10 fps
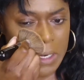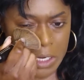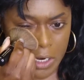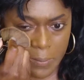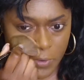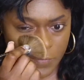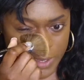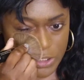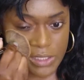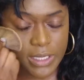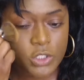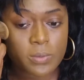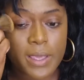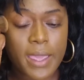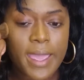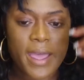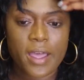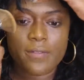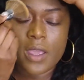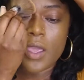any imperfections that you may
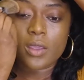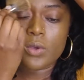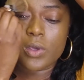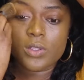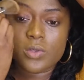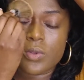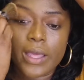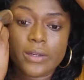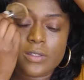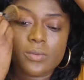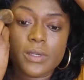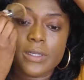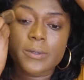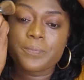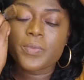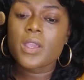have, you can do that as well.